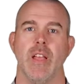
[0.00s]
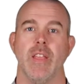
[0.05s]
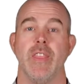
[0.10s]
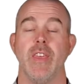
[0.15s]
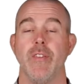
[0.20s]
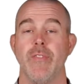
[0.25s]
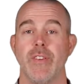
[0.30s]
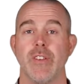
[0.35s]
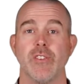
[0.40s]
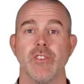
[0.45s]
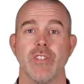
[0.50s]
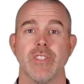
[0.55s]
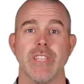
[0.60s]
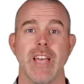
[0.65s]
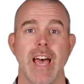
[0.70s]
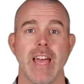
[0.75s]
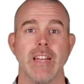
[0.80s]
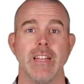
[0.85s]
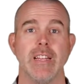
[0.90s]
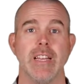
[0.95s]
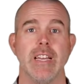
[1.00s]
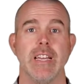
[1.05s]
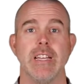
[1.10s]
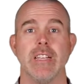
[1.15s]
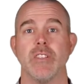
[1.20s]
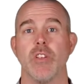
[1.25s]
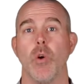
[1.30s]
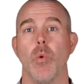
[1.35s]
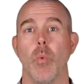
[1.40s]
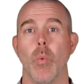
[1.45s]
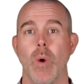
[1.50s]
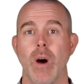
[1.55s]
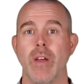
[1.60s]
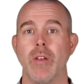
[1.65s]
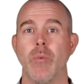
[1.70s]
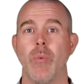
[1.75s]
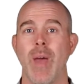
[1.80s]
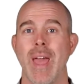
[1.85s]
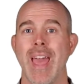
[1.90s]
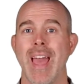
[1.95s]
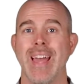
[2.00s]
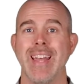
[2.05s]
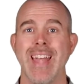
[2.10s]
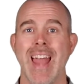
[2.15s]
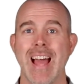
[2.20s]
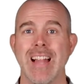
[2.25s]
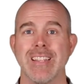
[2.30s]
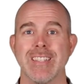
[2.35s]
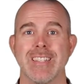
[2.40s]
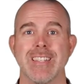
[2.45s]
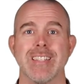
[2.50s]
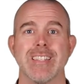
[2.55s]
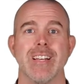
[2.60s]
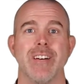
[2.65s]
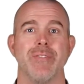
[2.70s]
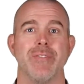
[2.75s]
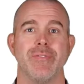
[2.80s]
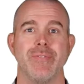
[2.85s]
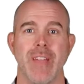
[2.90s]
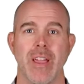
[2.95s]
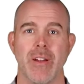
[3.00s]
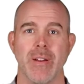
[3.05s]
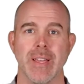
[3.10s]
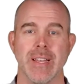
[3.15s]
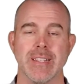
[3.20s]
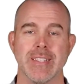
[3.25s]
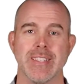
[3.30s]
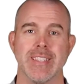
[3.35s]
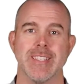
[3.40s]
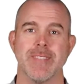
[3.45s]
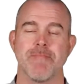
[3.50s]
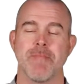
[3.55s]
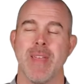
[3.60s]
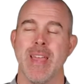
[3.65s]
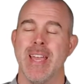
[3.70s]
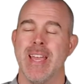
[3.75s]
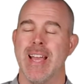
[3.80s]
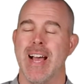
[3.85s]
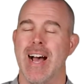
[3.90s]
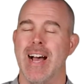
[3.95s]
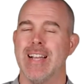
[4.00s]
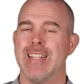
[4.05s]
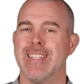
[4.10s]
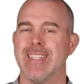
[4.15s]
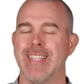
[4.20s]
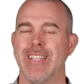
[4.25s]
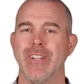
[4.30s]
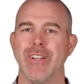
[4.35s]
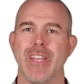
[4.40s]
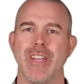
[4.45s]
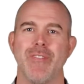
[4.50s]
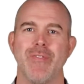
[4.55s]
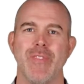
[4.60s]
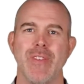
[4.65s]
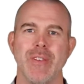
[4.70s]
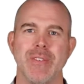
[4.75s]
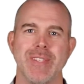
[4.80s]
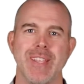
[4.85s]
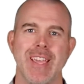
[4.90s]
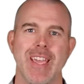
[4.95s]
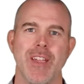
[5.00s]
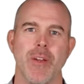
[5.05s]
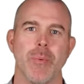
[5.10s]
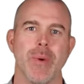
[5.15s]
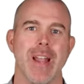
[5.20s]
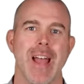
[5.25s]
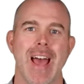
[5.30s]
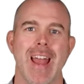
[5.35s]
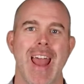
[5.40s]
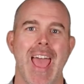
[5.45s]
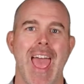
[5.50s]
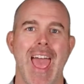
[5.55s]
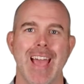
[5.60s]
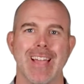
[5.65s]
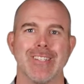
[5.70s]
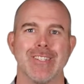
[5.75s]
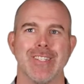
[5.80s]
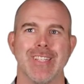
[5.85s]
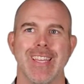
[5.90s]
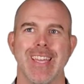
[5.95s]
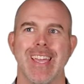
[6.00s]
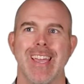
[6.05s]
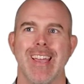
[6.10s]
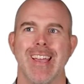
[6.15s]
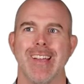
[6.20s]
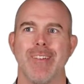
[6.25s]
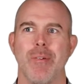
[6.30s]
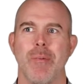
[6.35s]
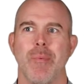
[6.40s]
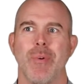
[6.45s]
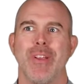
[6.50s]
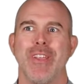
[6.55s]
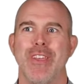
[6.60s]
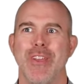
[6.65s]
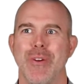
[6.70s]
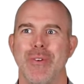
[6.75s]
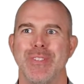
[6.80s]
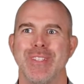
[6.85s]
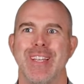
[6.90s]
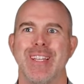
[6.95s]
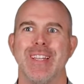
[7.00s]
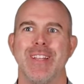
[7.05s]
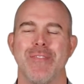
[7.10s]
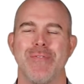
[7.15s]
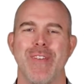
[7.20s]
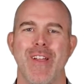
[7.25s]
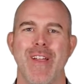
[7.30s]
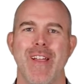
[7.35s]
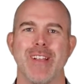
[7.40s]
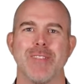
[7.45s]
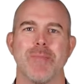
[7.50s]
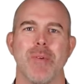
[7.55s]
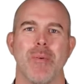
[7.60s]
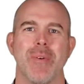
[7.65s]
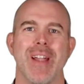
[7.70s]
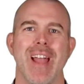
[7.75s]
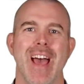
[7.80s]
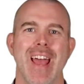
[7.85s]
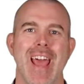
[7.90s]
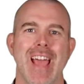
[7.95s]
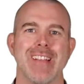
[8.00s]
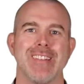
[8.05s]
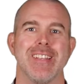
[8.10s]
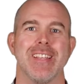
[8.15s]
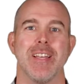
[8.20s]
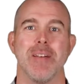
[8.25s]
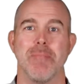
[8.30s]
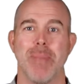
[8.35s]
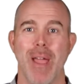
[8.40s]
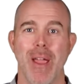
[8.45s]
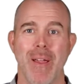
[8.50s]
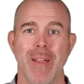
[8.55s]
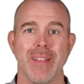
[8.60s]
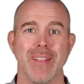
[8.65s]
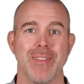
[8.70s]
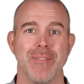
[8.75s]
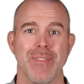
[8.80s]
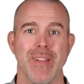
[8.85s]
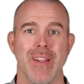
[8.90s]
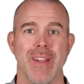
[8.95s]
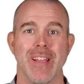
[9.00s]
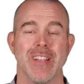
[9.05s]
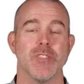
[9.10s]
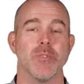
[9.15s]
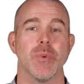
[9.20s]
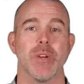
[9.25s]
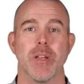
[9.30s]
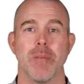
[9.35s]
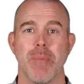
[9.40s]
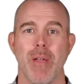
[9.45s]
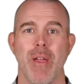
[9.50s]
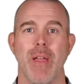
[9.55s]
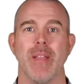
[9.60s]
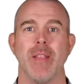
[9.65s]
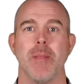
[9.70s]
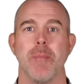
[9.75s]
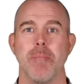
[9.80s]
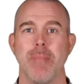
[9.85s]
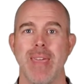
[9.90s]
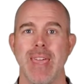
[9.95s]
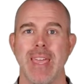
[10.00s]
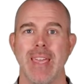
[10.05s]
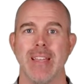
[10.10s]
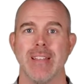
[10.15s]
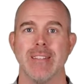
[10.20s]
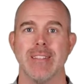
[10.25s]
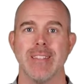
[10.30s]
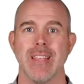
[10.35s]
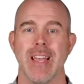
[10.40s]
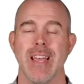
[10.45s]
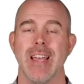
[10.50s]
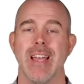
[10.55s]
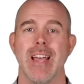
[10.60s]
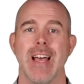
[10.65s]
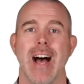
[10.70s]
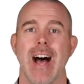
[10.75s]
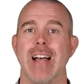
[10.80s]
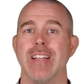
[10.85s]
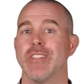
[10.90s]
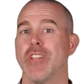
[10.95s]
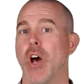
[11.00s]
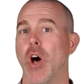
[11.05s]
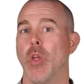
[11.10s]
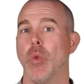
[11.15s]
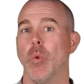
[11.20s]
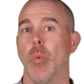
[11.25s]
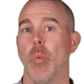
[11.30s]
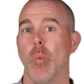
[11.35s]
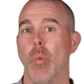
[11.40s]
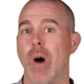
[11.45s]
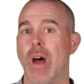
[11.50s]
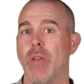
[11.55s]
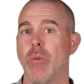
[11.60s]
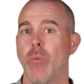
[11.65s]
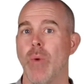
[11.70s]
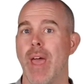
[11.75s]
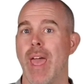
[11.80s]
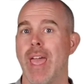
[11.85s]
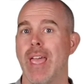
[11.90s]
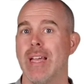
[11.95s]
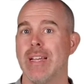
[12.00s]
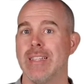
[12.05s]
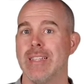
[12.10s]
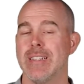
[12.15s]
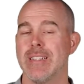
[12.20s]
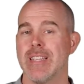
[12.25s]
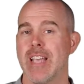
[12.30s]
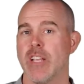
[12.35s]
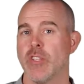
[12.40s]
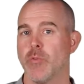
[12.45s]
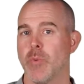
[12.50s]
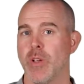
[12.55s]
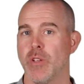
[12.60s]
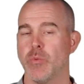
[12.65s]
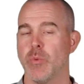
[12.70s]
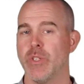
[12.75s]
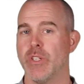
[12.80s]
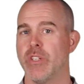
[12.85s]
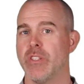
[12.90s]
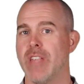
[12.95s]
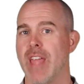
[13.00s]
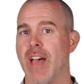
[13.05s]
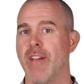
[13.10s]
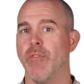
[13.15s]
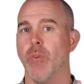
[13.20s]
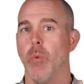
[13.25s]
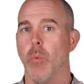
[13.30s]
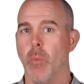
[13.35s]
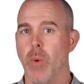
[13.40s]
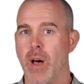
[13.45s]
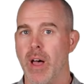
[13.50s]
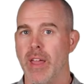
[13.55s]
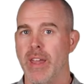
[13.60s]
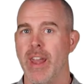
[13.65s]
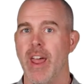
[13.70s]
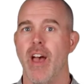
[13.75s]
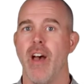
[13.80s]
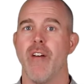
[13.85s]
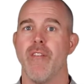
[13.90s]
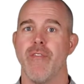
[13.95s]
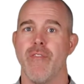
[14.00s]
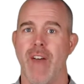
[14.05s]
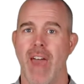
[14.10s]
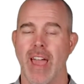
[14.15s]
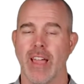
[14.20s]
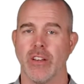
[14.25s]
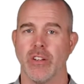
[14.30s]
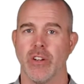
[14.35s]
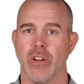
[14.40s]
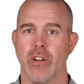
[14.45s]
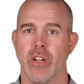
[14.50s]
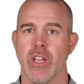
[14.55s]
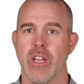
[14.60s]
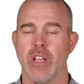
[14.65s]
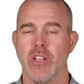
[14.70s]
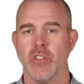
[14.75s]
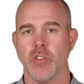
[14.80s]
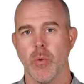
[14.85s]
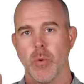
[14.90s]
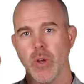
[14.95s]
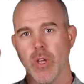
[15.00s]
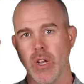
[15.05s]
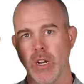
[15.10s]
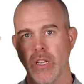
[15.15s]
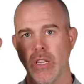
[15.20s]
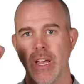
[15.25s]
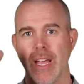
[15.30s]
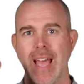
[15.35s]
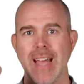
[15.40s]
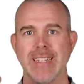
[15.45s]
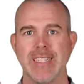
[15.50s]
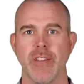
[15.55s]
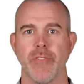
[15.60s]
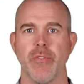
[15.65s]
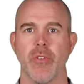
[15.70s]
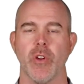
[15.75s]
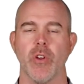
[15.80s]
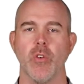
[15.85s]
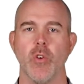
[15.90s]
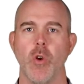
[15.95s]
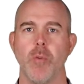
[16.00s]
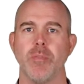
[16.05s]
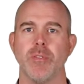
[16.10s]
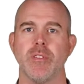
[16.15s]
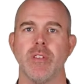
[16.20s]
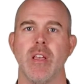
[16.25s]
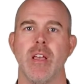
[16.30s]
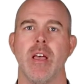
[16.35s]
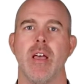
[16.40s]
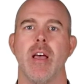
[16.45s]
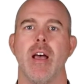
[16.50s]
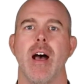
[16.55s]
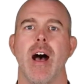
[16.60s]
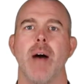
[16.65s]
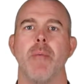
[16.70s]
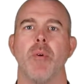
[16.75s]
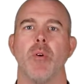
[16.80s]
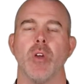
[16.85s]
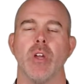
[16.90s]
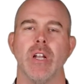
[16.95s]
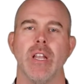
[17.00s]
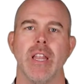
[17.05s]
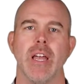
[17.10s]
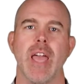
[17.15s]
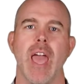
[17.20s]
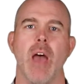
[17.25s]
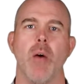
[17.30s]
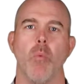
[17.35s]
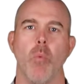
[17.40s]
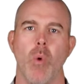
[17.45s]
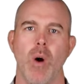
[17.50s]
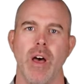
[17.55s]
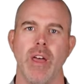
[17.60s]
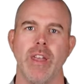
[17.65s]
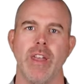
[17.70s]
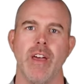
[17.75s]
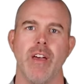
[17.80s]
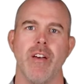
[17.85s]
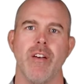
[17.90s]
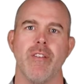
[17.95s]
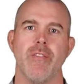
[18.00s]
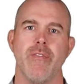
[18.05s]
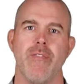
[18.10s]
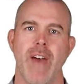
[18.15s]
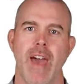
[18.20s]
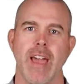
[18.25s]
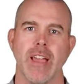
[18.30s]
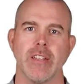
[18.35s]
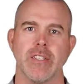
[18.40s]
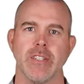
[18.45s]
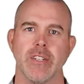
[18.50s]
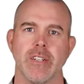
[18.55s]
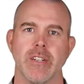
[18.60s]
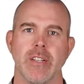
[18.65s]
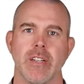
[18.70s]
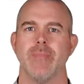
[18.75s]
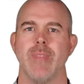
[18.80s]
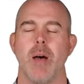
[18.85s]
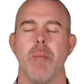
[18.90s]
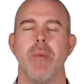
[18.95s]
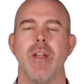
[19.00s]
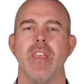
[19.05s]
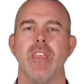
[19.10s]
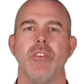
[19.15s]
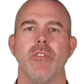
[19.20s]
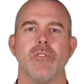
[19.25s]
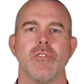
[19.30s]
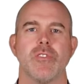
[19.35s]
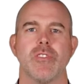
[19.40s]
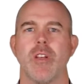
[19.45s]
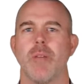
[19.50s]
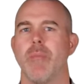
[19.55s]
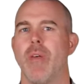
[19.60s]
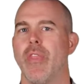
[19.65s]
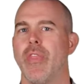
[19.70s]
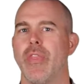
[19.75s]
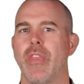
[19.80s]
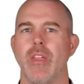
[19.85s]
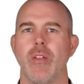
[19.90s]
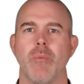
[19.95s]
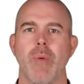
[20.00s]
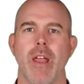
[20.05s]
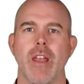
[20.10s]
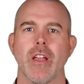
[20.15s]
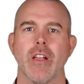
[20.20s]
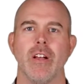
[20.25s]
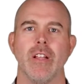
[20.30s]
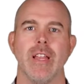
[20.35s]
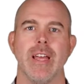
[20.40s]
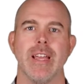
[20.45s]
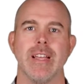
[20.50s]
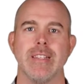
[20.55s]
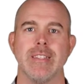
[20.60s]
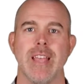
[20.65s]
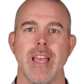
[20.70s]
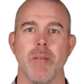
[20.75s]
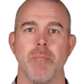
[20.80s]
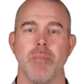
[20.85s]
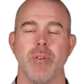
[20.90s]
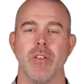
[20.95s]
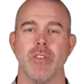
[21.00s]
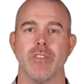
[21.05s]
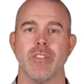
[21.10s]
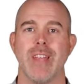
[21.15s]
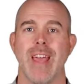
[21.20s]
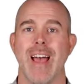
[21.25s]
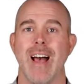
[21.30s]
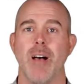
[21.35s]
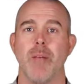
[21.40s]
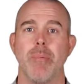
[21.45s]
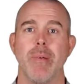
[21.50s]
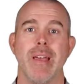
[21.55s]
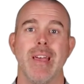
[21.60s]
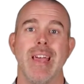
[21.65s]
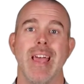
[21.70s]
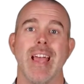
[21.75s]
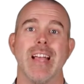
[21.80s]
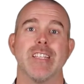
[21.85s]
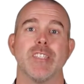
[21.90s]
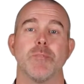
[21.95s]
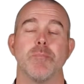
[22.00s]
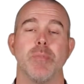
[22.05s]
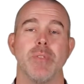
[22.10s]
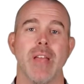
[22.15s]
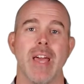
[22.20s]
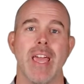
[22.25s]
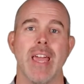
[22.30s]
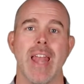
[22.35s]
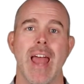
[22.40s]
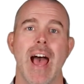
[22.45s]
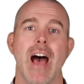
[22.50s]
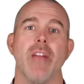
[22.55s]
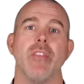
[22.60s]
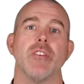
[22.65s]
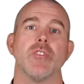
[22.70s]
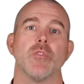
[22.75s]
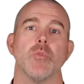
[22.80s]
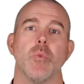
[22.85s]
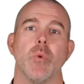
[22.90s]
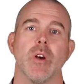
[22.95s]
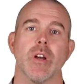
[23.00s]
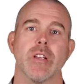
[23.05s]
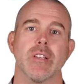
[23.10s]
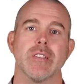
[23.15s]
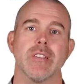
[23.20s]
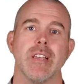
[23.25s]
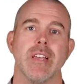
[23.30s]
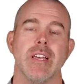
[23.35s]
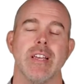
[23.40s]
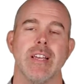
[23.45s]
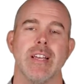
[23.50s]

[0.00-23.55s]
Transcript: The official title is One Way Analysis of Variance. Uh, it's a little confusing here. We're not actually, I mean, we're using the variance, but we're not actually comparing the variance. We're comparing the means. Uh, it's called one way in this case because we just have one factor. So we're going to look at different groups. Um, we're going to look at one factor. I'm going to use some theoretical examples to help explain how this works.